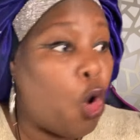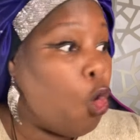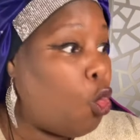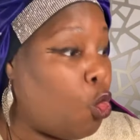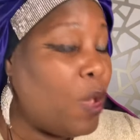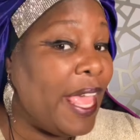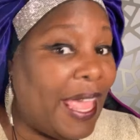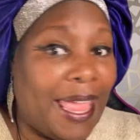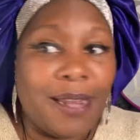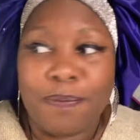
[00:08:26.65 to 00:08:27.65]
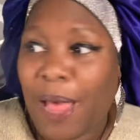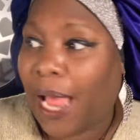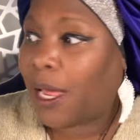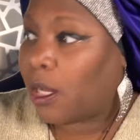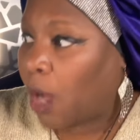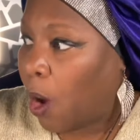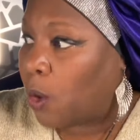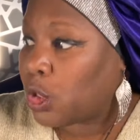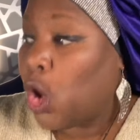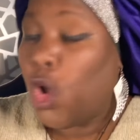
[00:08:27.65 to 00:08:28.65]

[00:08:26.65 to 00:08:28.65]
Who hid my clothes?